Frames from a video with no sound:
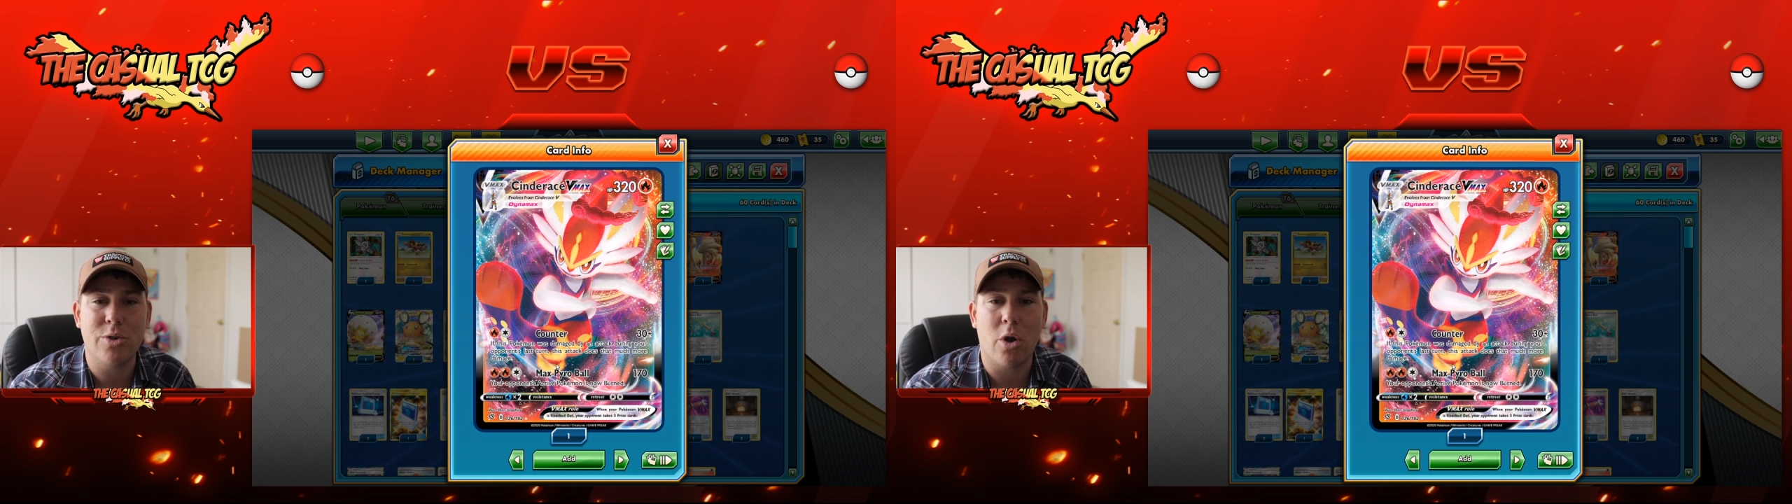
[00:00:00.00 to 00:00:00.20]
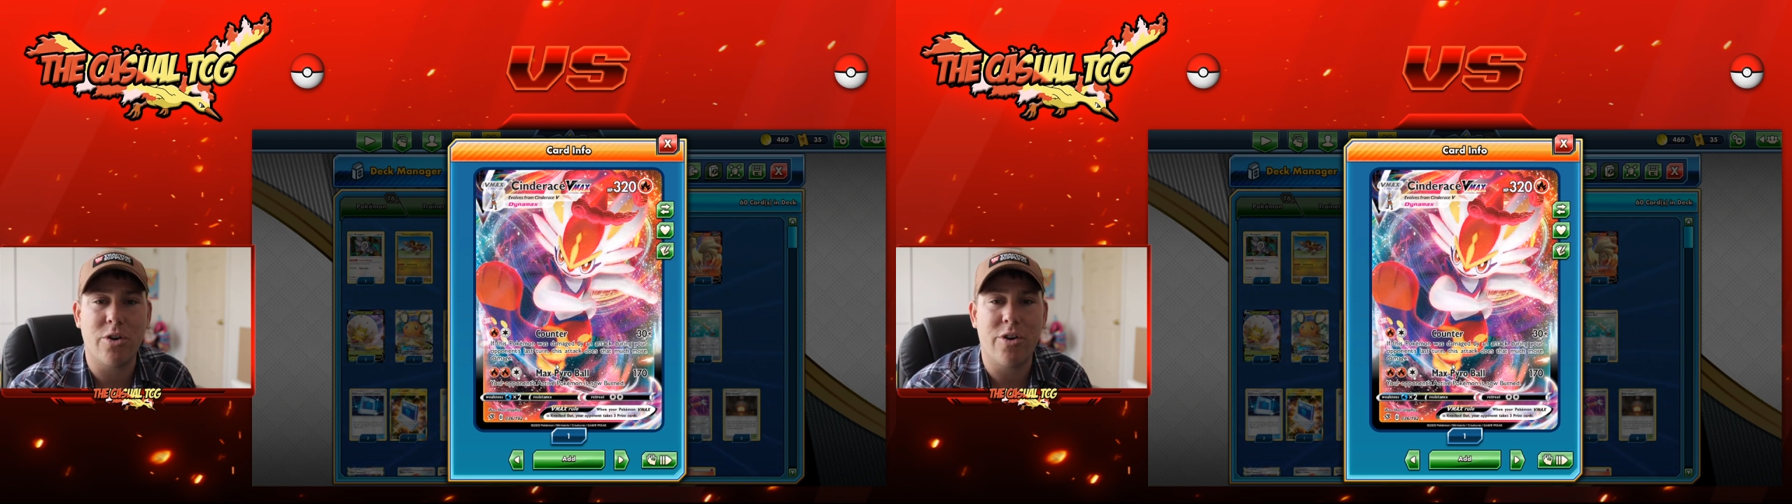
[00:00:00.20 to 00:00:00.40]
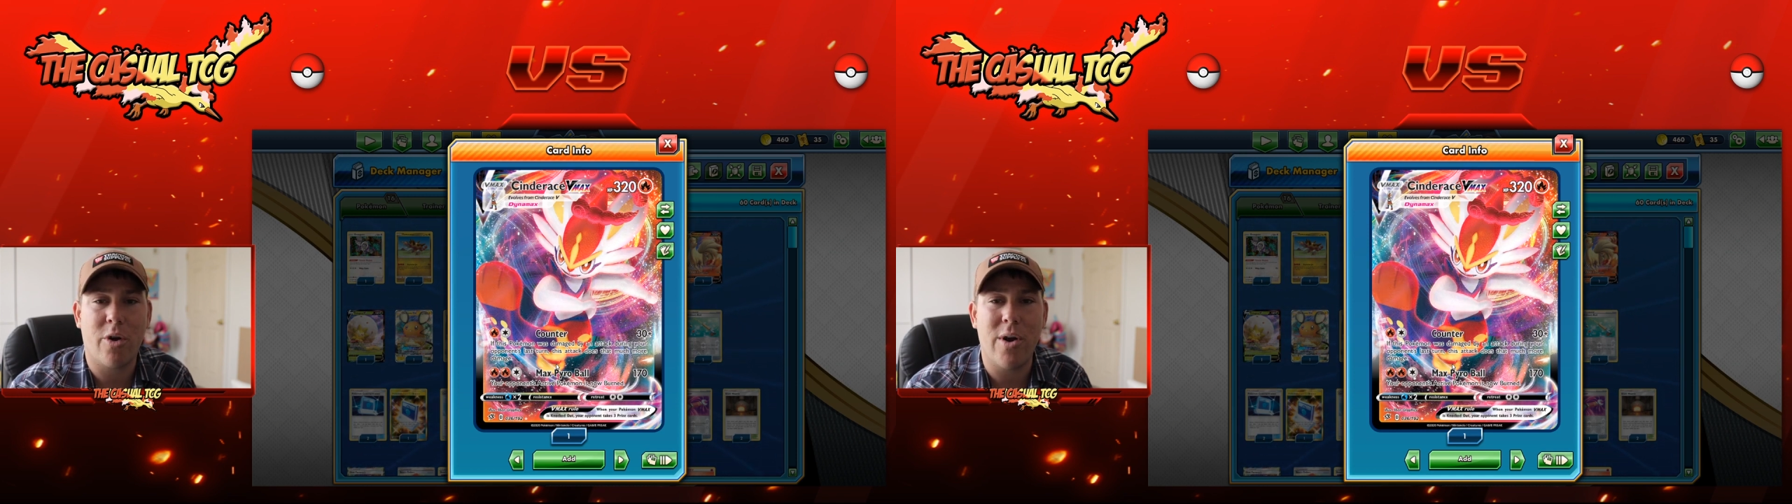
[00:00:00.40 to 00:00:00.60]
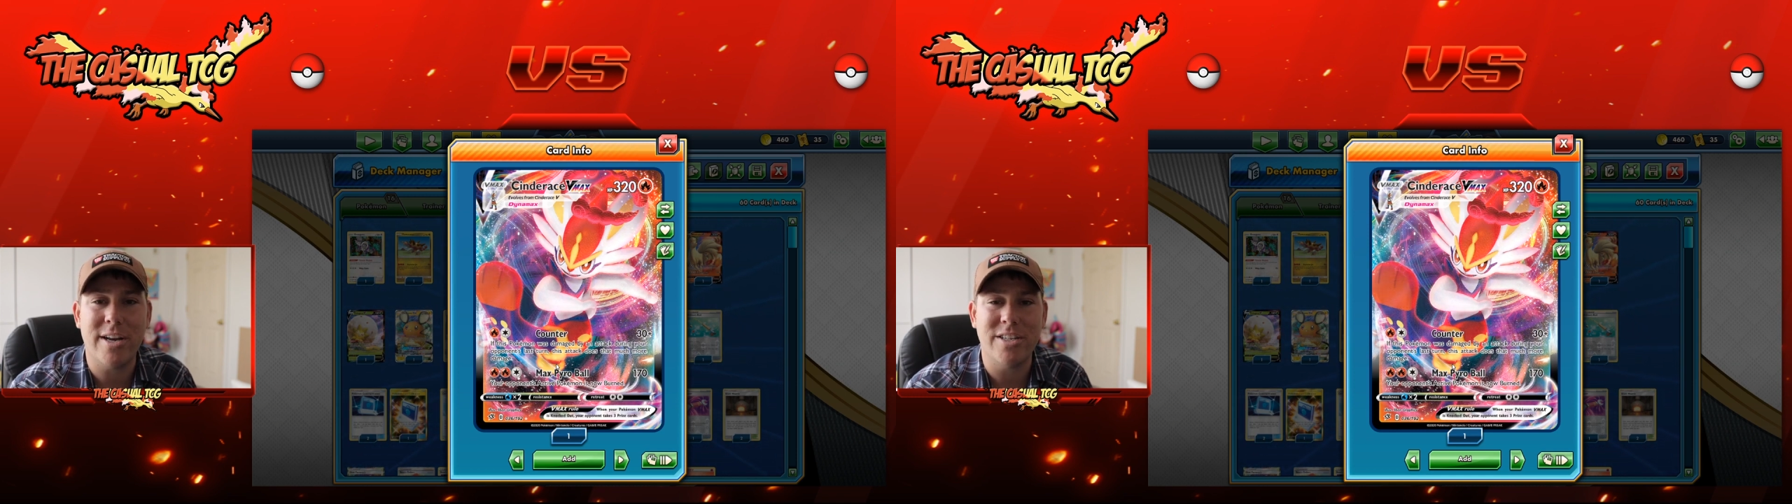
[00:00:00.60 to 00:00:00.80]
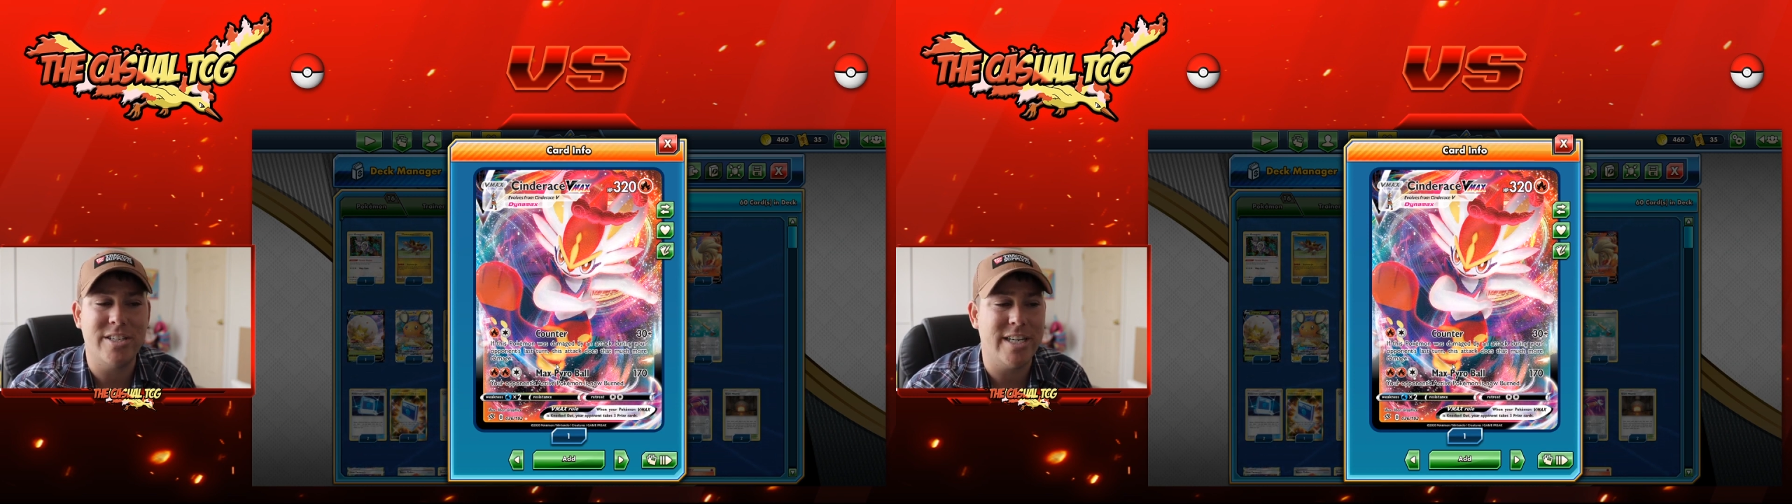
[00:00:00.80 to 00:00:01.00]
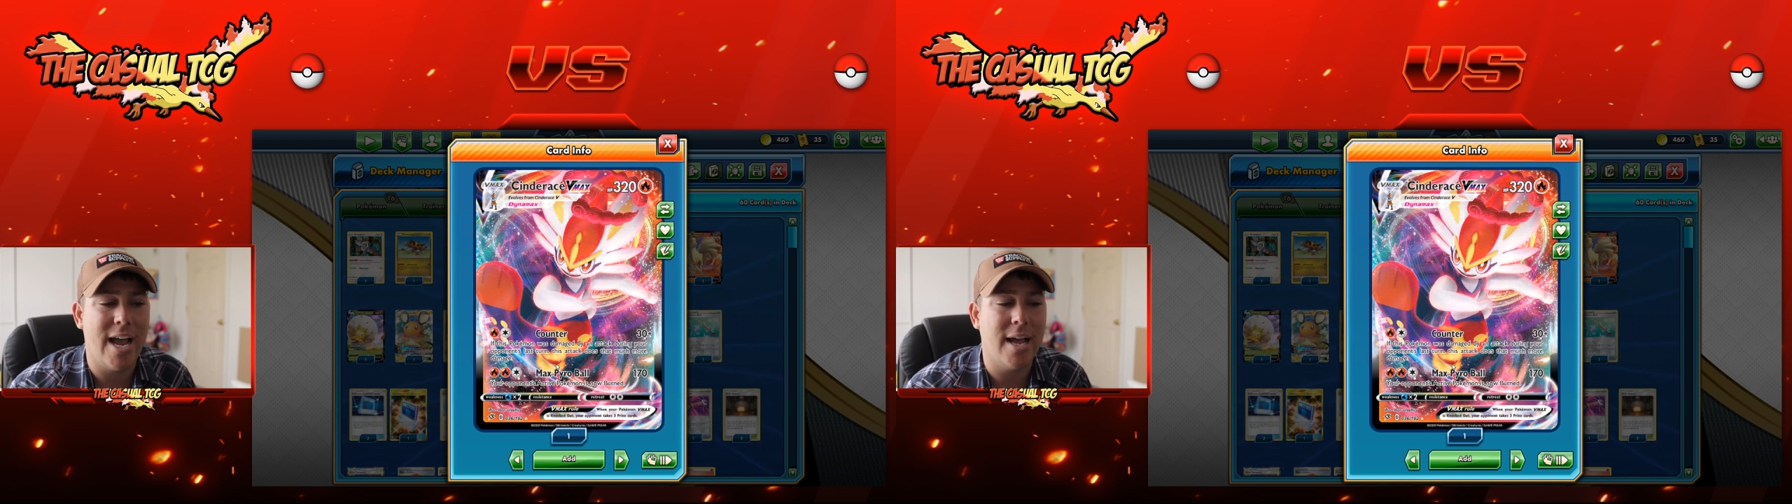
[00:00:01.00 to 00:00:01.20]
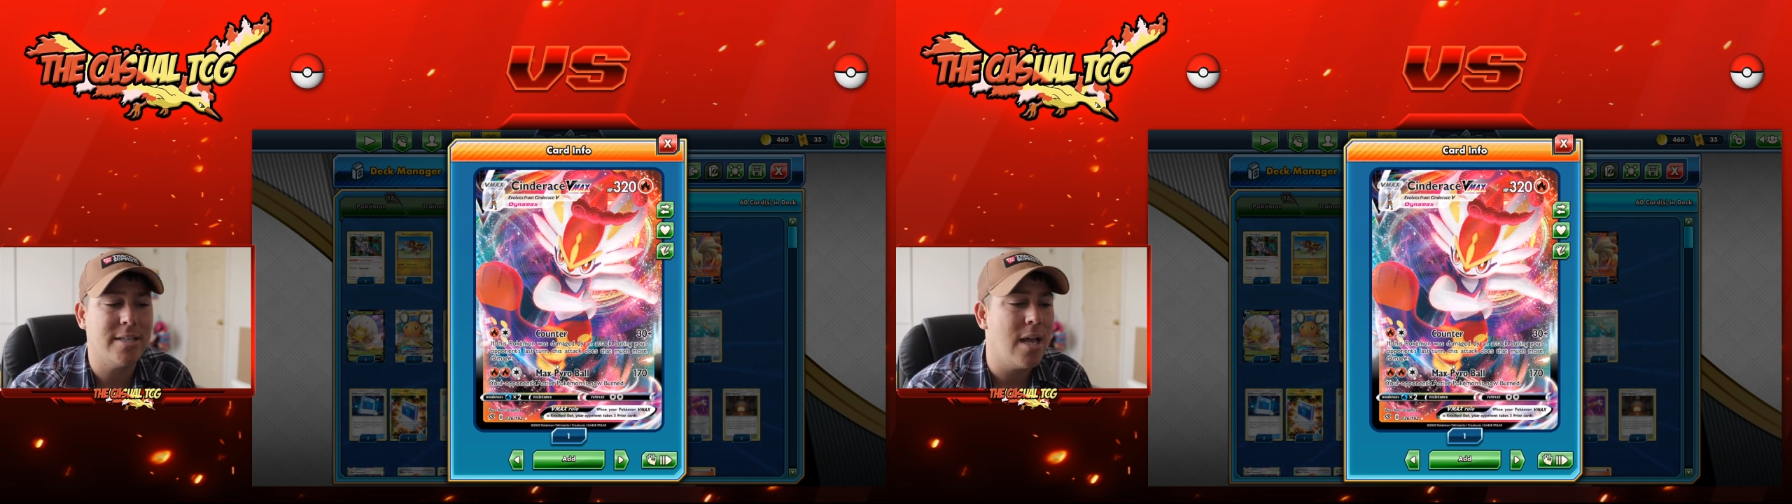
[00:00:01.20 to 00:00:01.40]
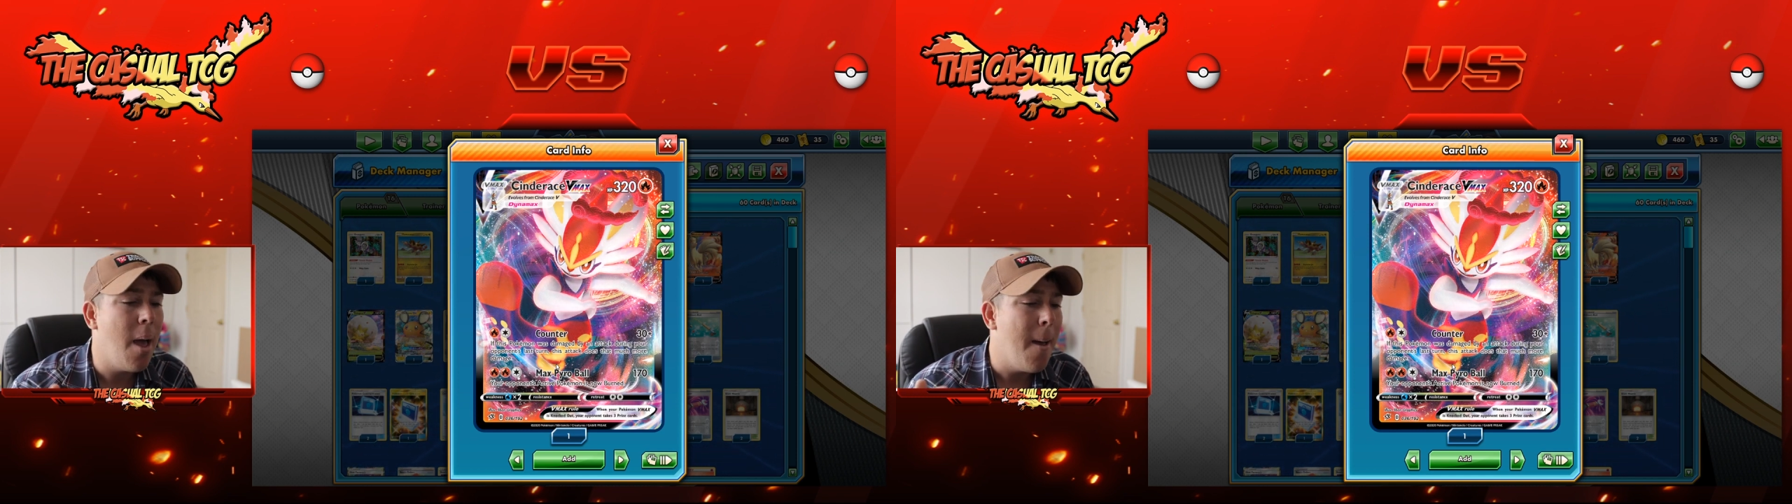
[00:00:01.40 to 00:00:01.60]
Ultra Creation GX.